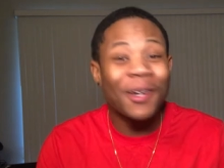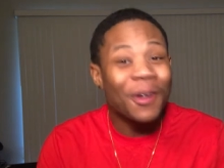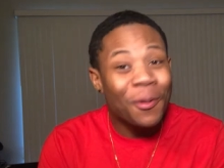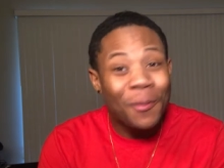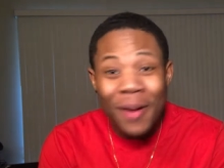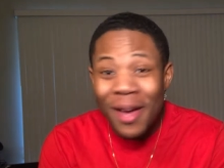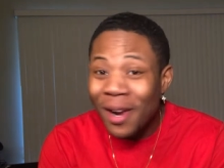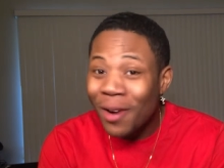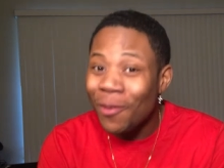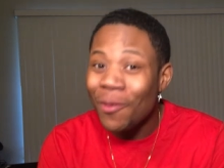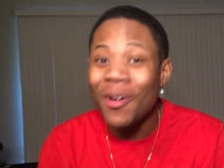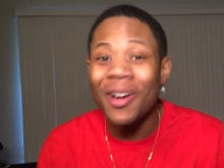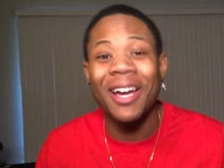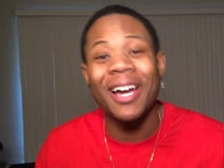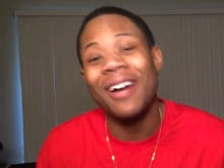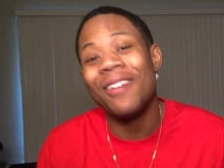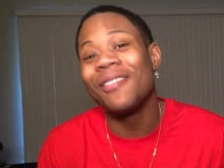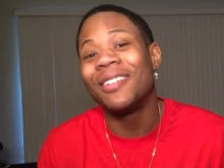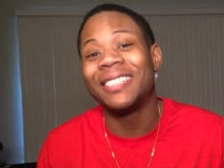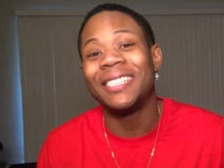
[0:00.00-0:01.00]
no matter what
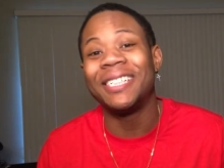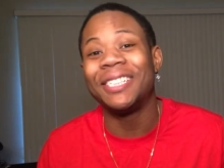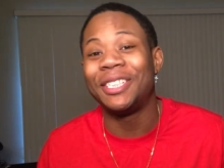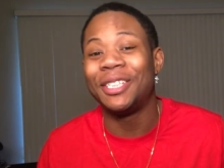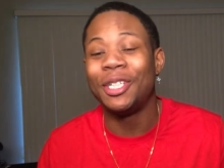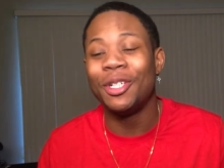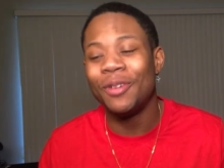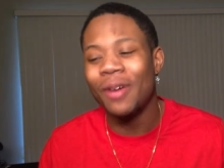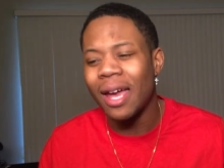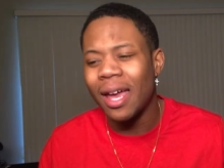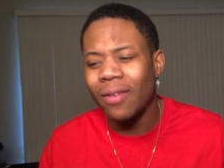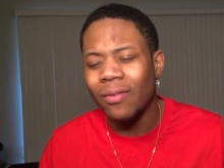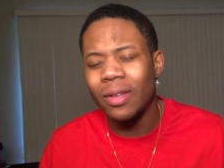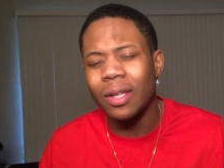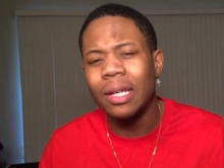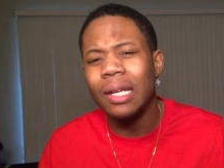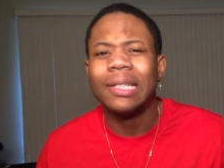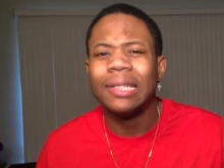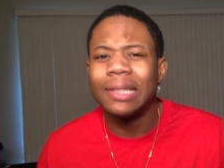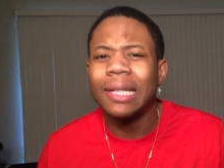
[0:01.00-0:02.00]
conversation you
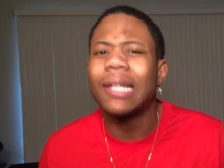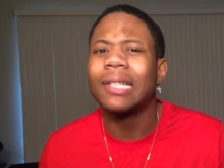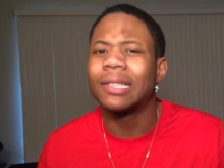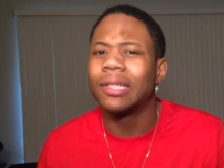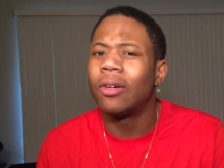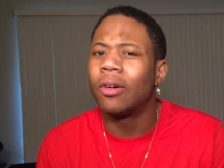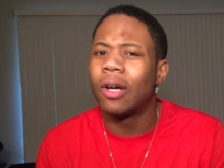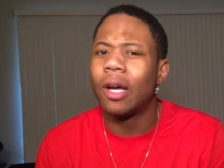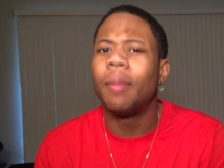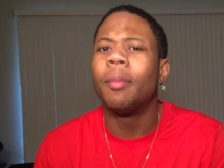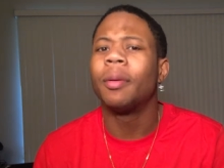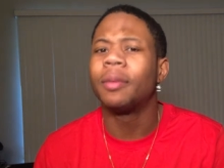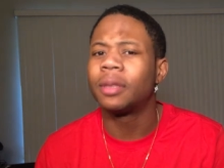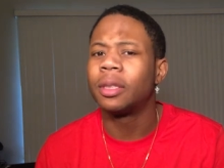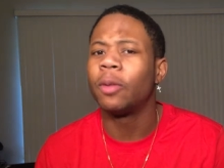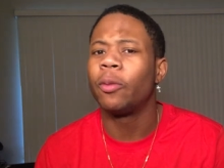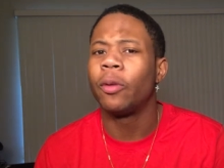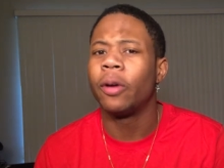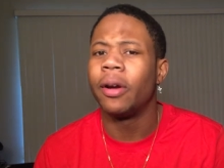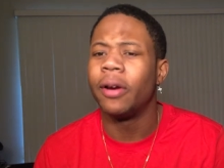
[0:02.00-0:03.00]
having, sex gonna come up
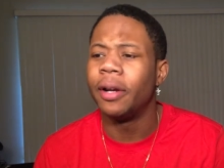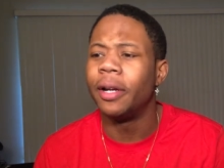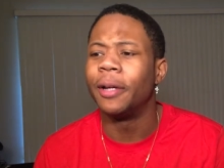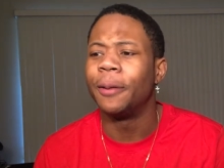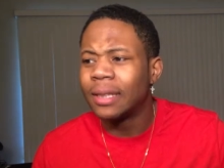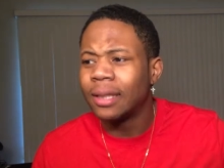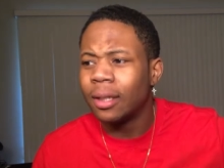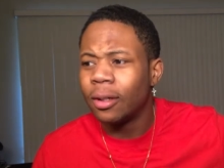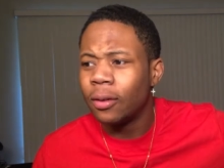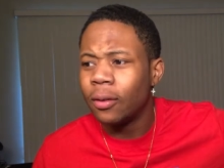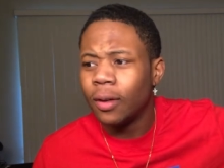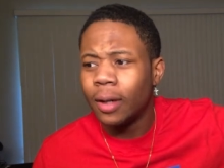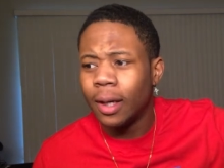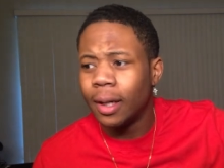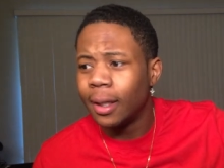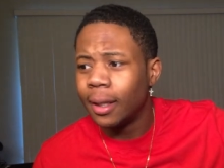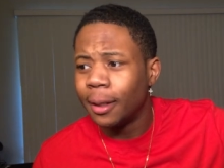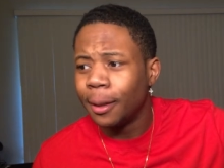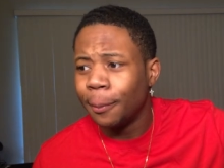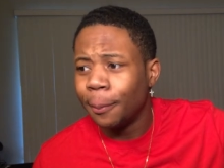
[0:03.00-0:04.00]
somewhere in it. So
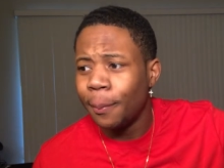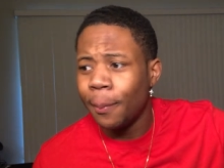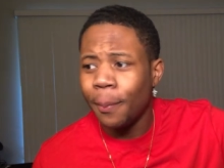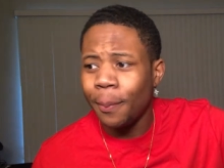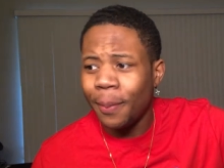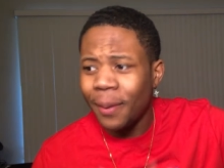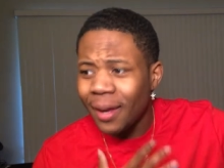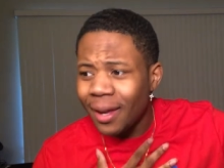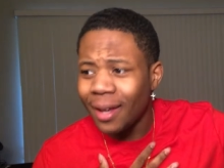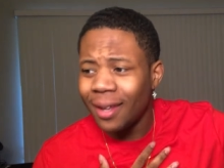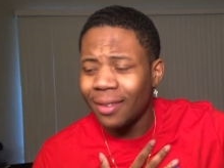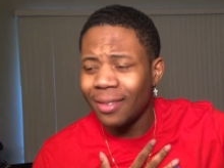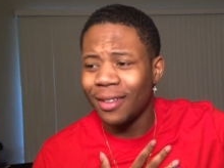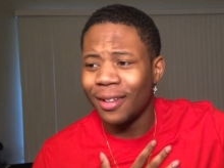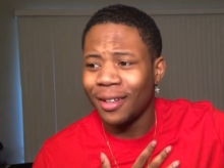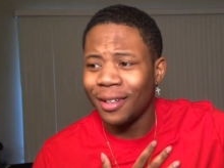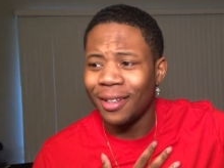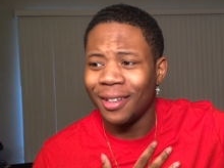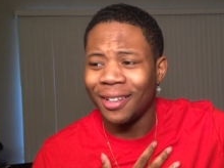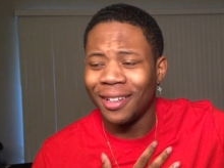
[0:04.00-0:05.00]
um, being
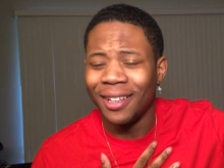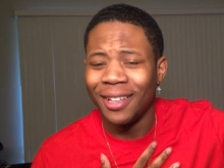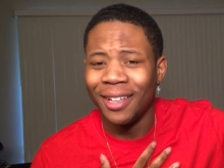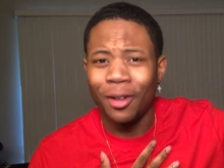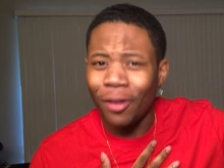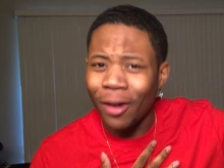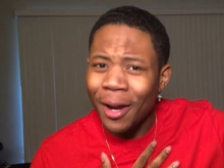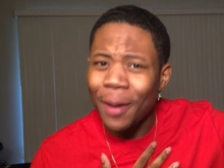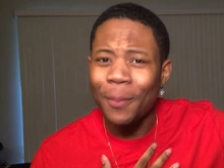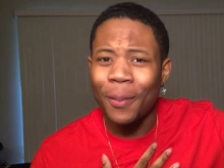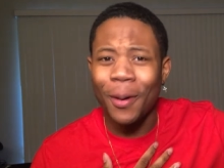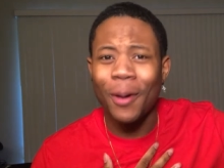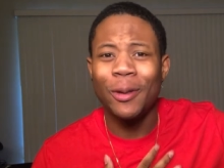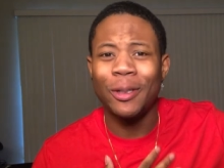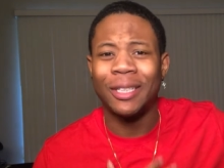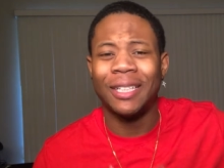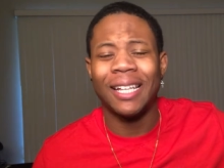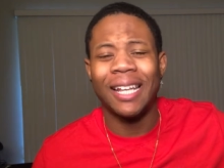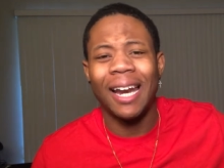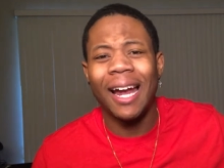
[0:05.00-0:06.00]
the great
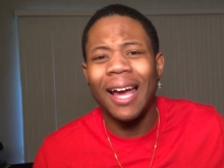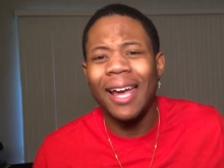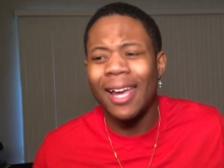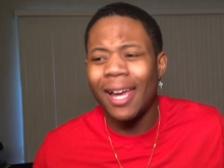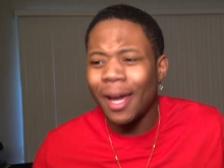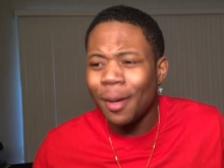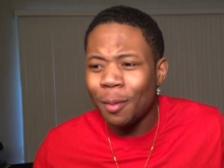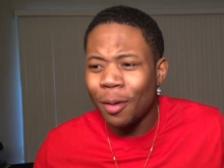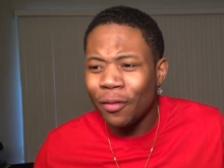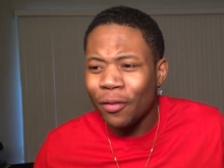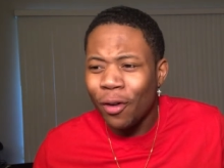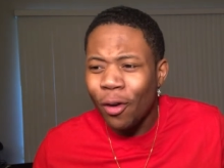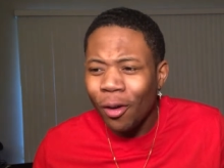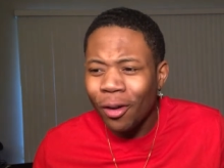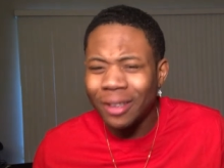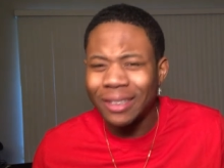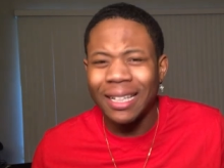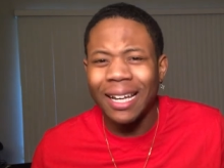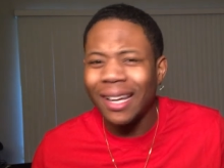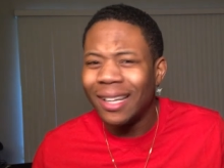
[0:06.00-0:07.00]
person that I am, of
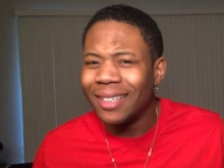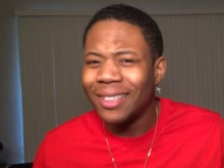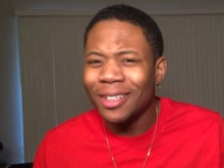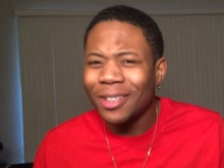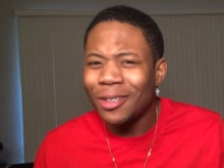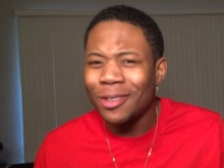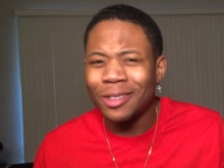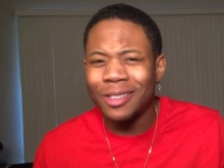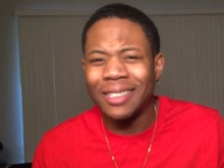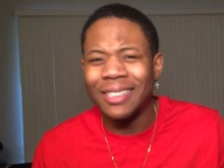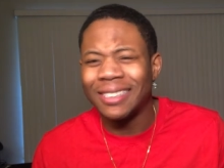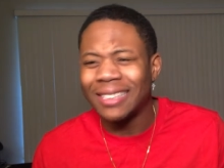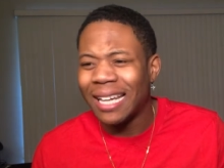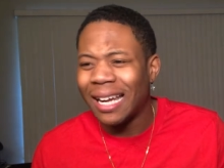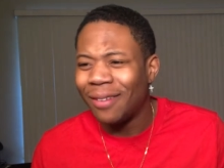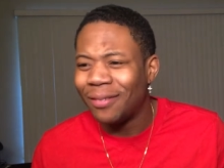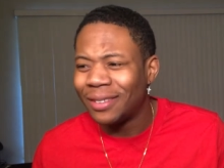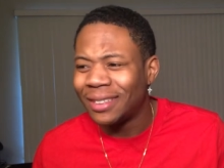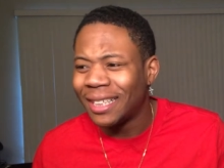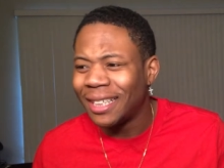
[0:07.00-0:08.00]
course I indulge in this
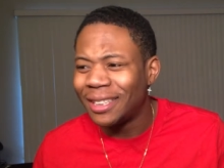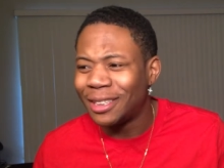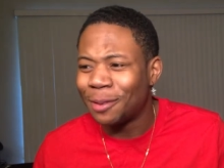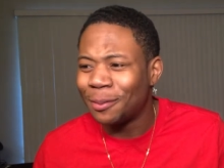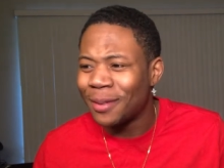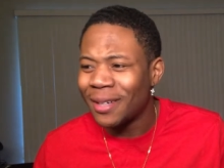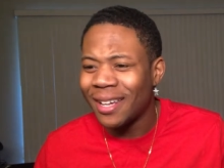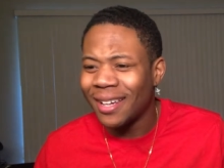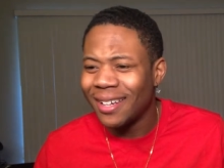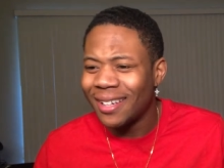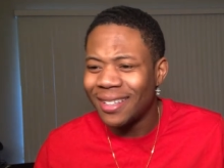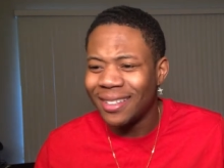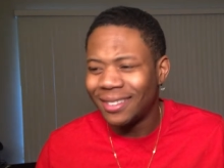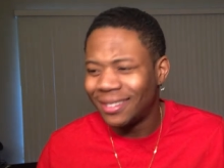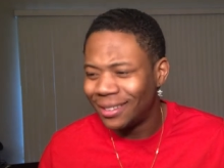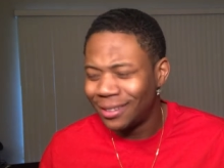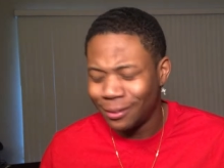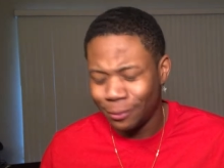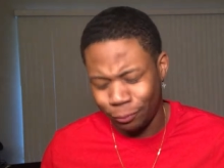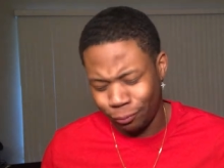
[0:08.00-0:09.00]
conversation
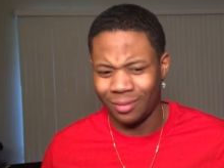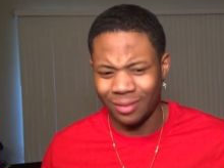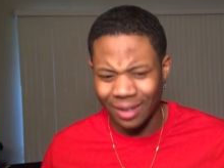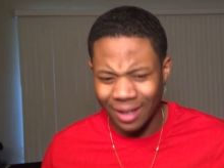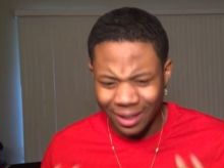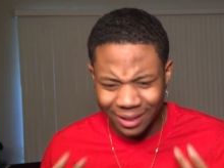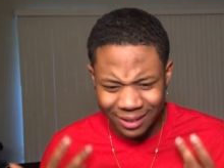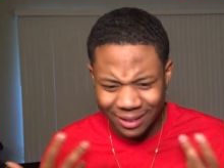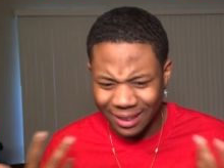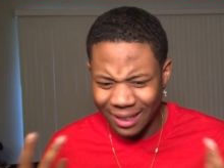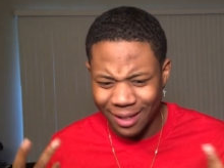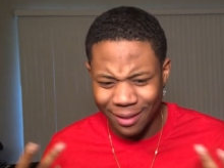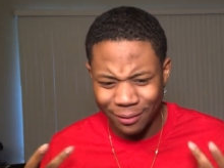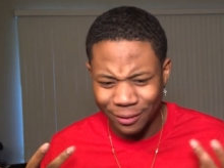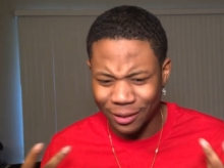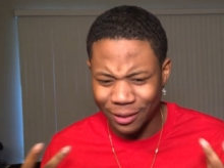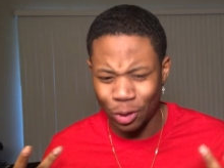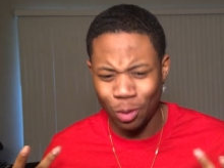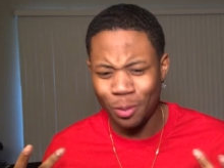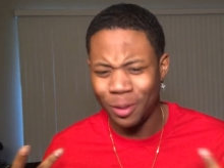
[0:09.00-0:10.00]
because I just
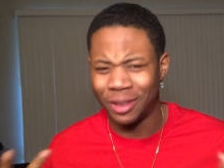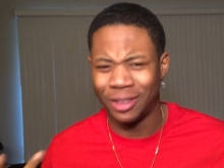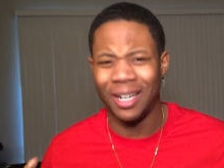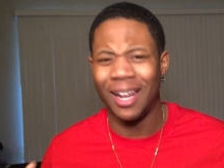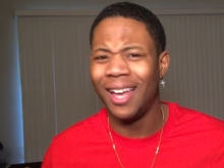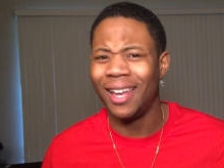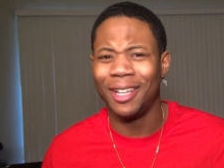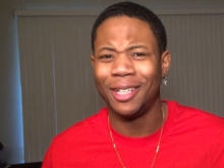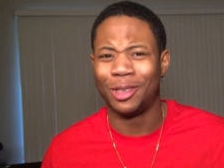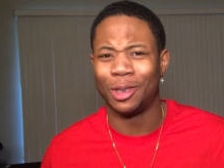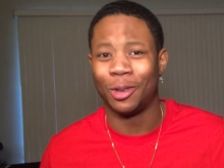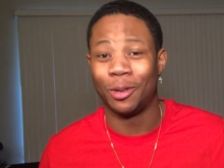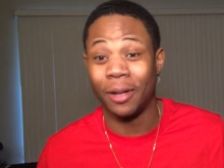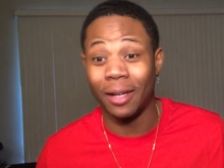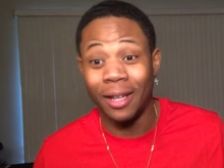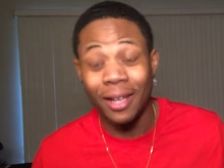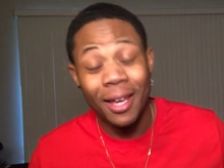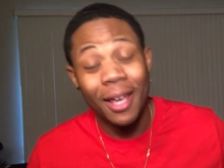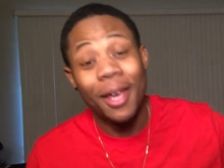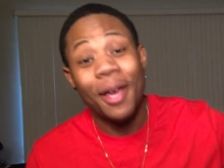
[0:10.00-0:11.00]
have so much knowledge on it.
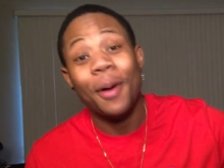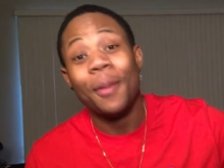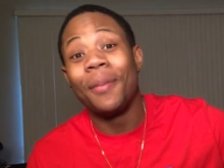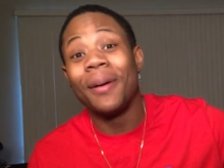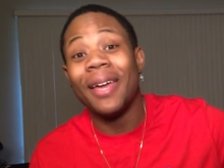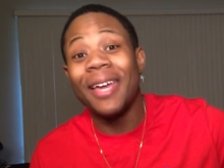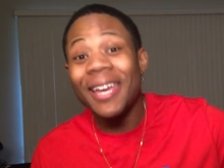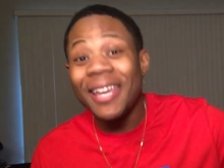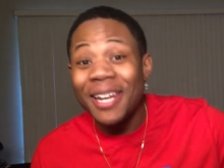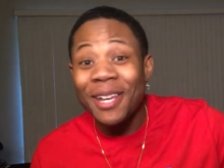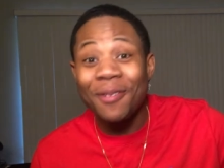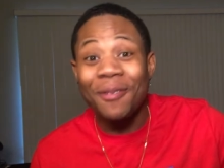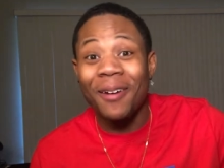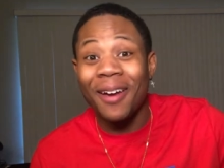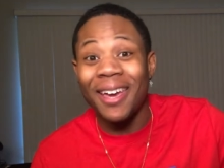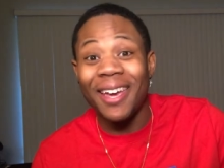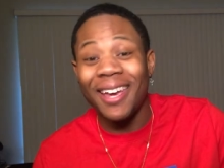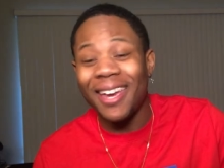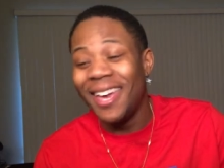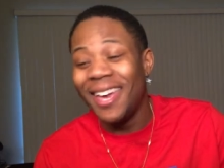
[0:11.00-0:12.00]
But anyway,